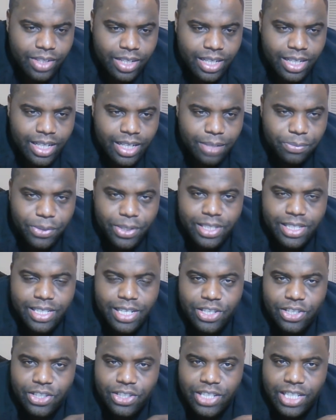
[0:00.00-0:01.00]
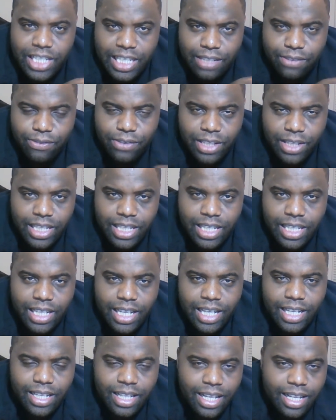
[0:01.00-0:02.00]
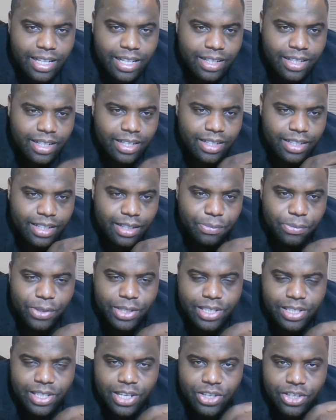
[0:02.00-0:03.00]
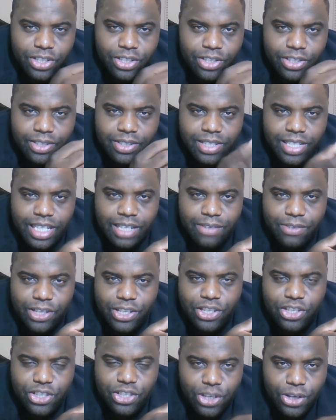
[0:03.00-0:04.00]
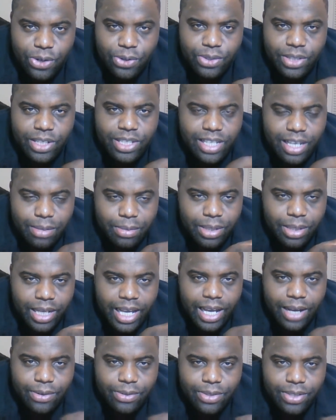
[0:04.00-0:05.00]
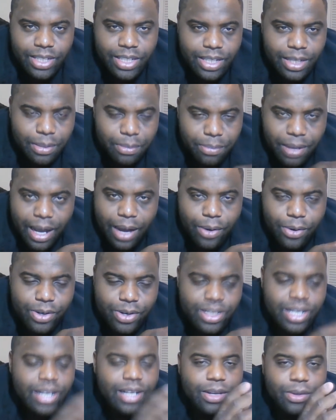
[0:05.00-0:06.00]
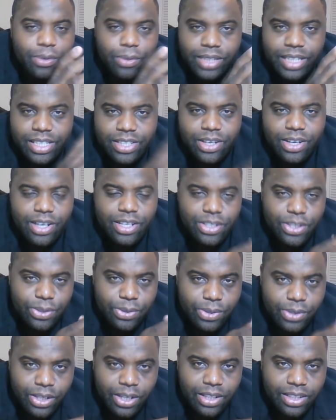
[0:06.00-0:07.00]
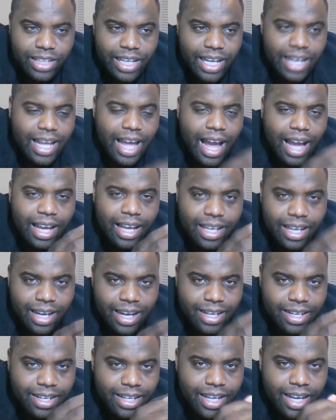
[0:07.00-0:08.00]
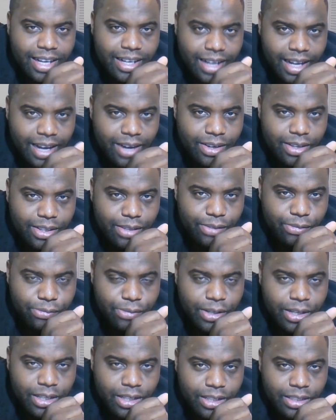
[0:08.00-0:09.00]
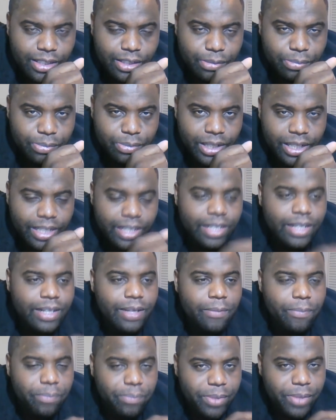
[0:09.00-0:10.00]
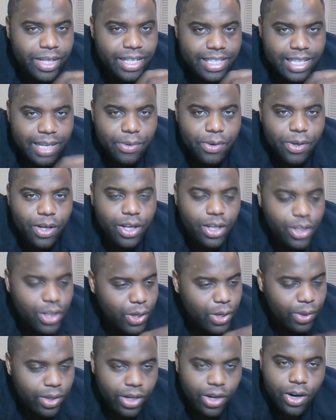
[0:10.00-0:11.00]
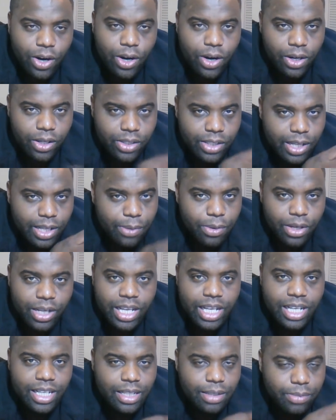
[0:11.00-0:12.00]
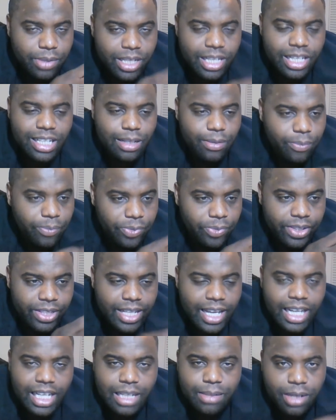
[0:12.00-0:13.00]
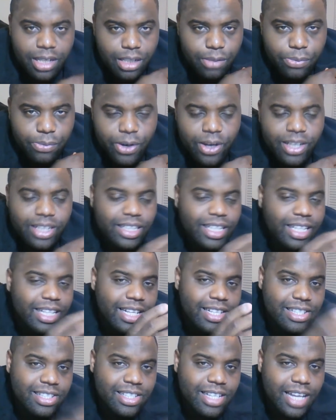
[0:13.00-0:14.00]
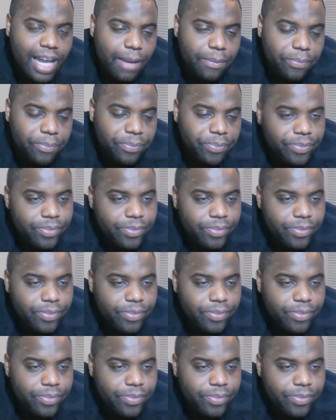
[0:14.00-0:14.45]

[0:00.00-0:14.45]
uh, PlayStation TV and, and the PlayStation TV show that's coming out, Powers. When they started doing all that, I kind of got out of the funk a little bit because they were going hard. They were hitting them, hitting them, knocking them out of the park, and then they stopped.